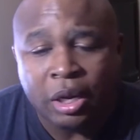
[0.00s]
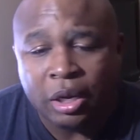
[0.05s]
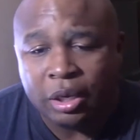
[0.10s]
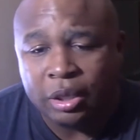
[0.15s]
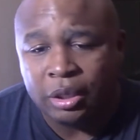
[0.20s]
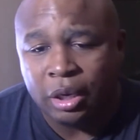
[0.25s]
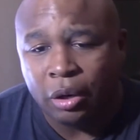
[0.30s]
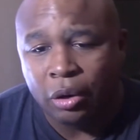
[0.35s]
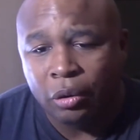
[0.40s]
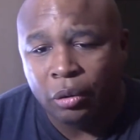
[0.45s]

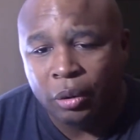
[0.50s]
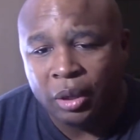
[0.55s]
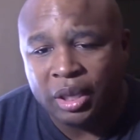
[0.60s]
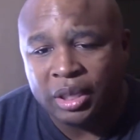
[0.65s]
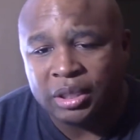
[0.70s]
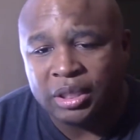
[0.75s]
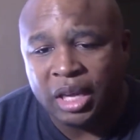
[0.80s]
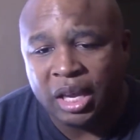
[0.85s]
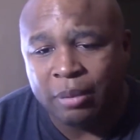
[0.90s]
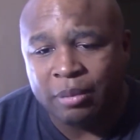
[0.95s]
You know,
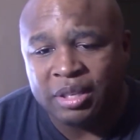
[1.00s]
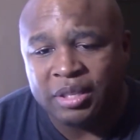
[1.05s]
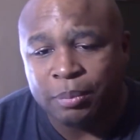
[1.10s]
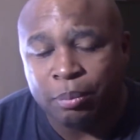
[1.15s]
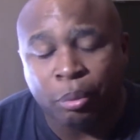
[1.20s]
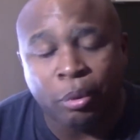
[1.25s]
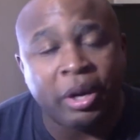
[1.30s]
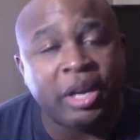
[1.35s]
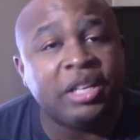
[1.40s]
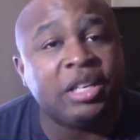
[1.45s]
his name is
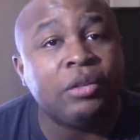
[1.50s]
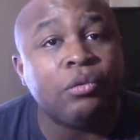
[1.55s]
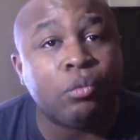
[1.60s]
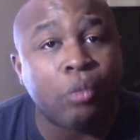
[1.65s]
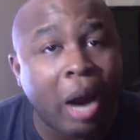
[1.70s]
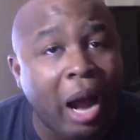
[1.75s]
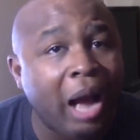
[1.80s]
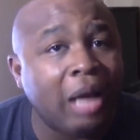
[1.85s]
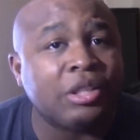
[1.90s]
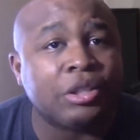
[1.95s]
Brandon
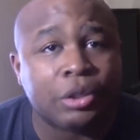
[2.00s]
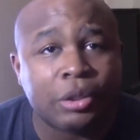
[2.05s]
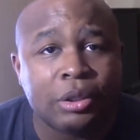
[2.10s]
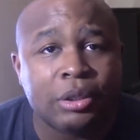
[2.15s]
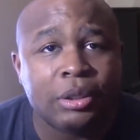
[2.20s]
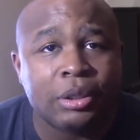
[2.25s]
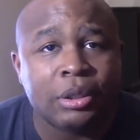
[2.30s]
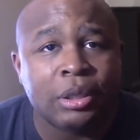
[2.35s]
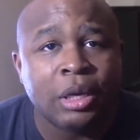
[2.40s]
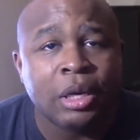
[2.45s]

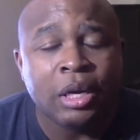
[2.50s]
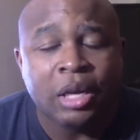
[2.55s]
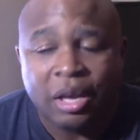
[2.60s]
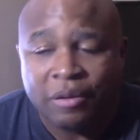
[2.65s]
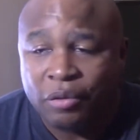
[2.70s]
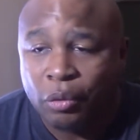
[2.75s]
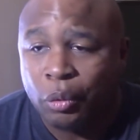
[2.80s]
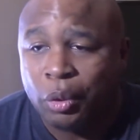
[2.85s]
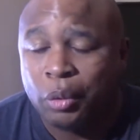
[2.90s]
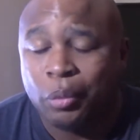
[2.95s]
Rogers.
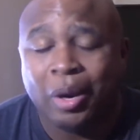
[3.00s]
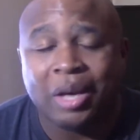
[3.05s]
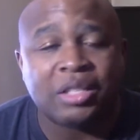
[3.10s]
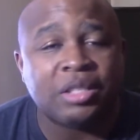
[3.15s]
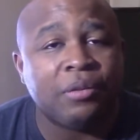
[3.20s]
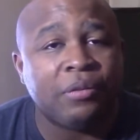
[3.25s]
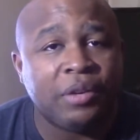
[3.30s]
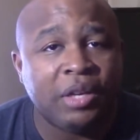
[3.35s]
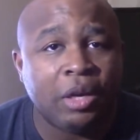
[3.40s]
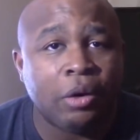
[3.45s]
If you want to watch
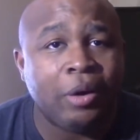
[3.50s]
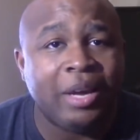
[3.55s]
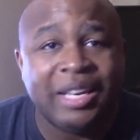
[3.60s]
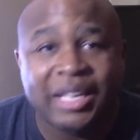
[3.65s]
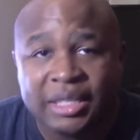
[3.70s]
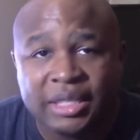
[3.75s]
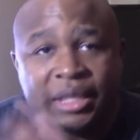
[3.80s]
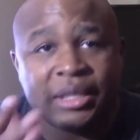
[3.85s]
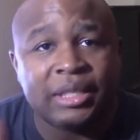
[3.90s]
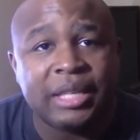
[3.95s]
the video in
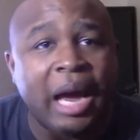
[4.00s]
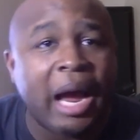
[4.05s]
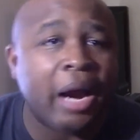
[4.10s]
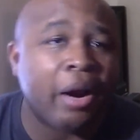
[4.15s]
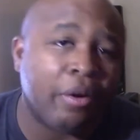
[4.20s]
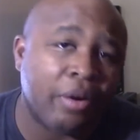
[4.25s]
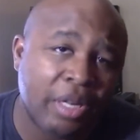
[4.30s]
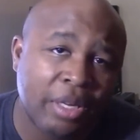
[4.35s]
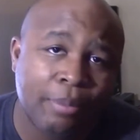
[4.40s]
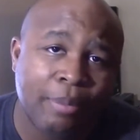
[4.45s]
its
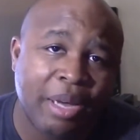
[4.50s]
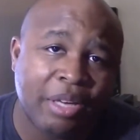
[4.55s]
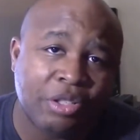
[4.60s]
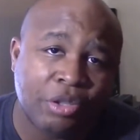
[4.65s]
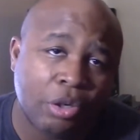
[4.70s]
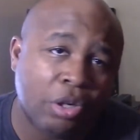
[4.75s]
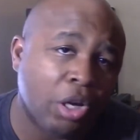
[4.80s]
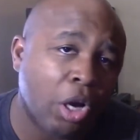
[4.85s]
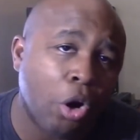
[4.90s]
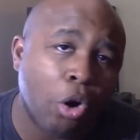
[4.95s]
entirety, make
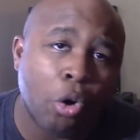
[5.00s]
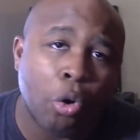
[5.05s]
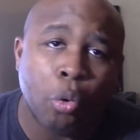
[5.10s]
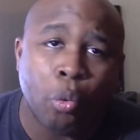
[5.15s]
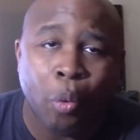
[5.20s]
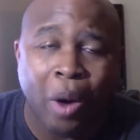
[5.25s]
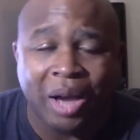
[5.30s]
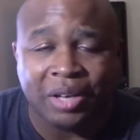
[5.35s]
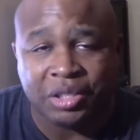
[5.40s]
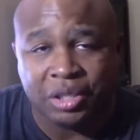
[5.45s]
sure to go
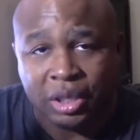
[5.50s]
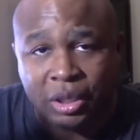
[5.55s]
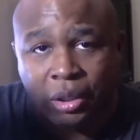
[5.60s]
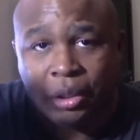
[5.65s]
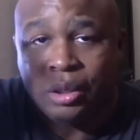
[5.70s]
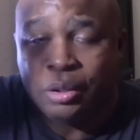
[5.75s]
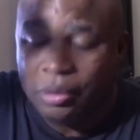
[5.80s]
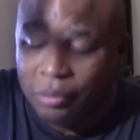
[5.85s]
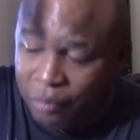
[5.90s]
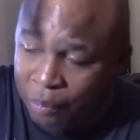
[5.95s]
watch it
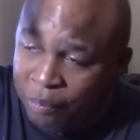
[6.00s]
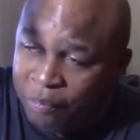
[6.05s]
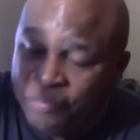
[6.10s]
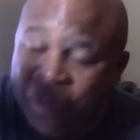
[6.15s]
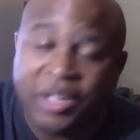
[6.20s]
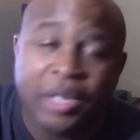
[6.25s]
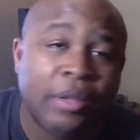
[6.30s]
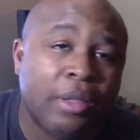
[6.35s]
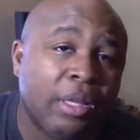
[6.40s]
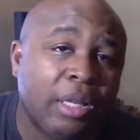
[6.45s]

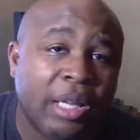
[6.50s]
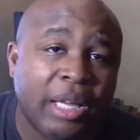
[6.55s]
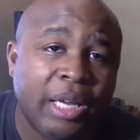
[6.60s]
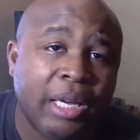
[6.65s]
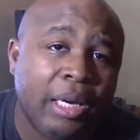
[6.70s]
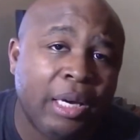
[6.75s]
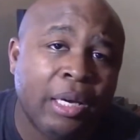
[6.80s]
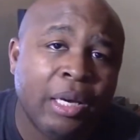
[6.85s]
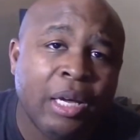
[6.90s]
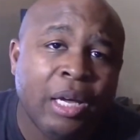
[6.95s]
via the
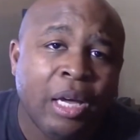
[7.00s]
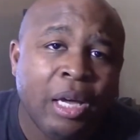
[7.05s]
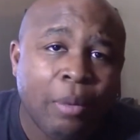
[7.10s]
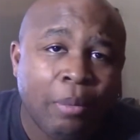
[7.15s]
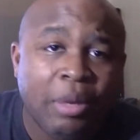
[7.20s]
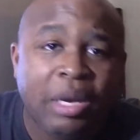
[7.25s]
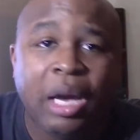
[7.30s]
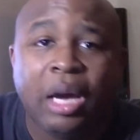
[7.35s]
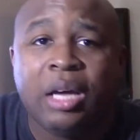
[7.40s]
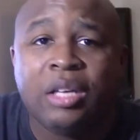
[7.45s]
link.
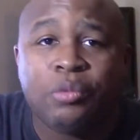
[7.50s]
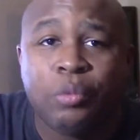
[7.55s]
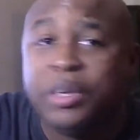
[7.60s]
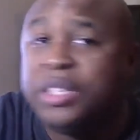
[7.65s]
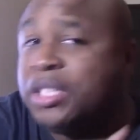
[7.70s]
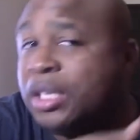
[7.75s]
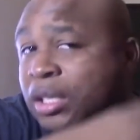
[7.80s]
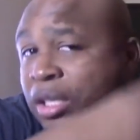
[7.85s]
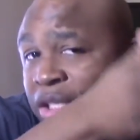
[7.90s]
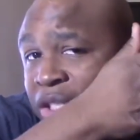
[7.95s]
Because we
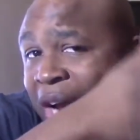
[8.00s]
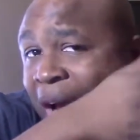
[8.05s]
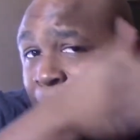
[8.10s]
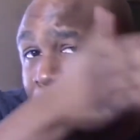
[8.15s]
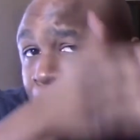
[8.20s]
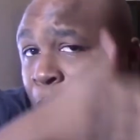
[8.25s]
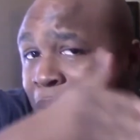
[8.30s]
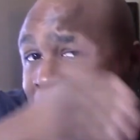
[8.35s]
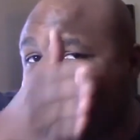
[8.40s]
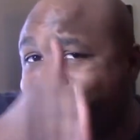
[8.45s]
tend to
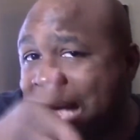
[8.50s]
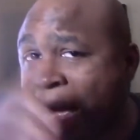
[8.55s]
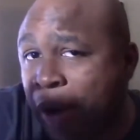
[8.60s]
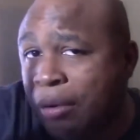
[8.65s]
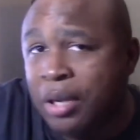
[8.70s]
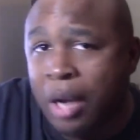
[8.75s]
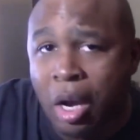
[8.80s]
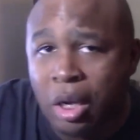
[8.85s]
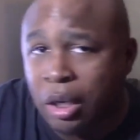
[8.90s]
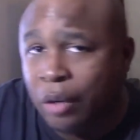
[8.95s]
chop parts
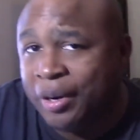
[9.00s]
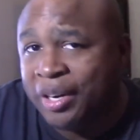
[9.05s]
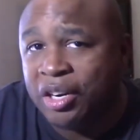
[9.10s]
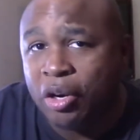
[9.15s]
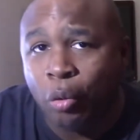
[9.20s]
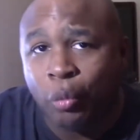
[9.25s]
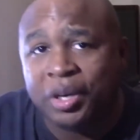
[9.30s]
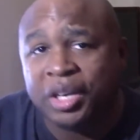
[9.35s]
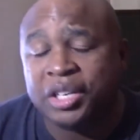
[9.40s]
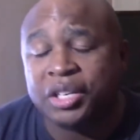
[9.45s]
out, y'all already
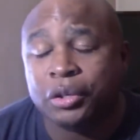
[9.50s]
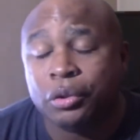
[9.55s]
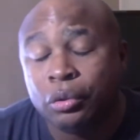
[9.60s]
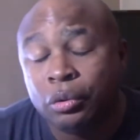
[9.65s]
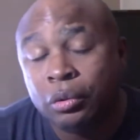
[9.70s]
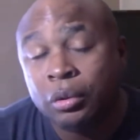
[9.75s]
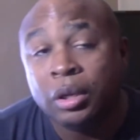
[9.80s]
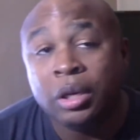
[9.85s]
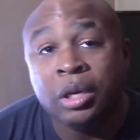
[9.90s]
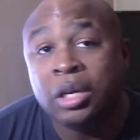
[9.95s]
know what to do.
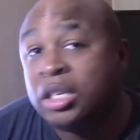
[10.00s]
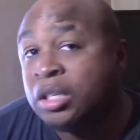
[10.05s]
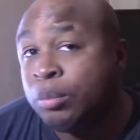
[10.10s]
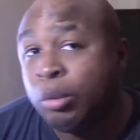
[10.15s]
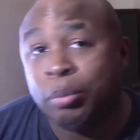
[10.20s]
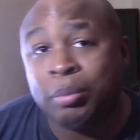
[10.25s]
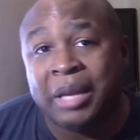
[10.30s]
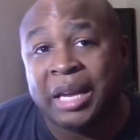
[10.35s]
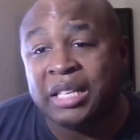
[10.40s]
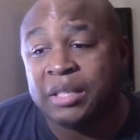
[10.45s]
So
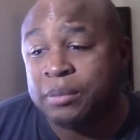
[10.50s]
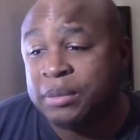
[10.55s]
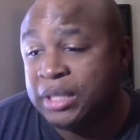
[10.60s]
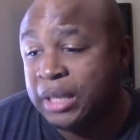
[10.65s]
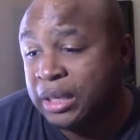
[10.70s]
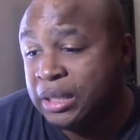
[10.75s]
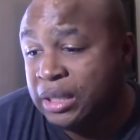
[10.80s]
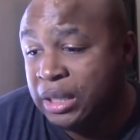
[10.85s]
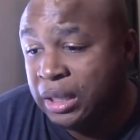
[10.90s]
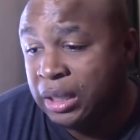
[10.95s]
we'll blast some
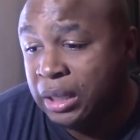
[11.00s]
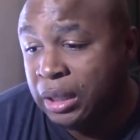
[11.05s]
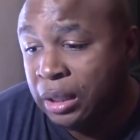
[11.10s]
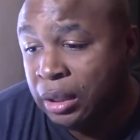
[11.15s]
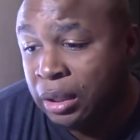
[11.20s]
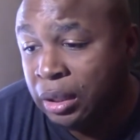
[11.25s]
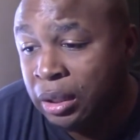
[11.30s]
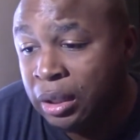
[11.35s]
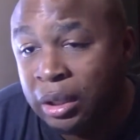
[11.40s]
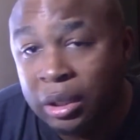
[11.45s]
HD
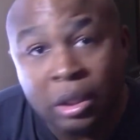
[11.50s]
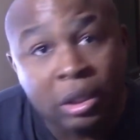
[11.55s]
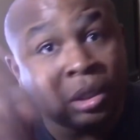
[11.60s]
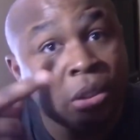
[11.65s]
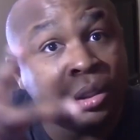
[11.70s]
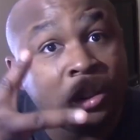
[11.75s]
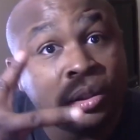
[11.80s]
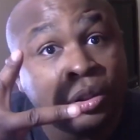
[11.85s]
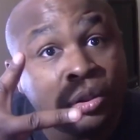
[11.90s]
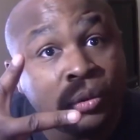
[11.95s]

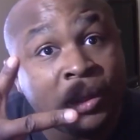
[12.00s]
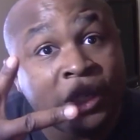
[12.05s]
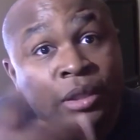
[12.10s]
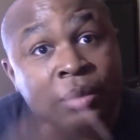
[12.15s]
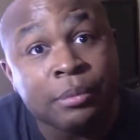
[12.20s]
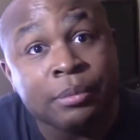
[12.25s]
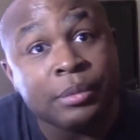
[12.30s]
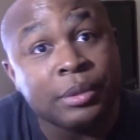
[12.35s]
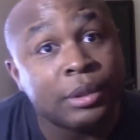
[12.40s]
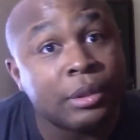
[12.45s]

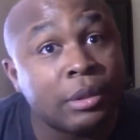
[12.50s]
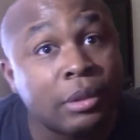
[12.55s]
Twisms.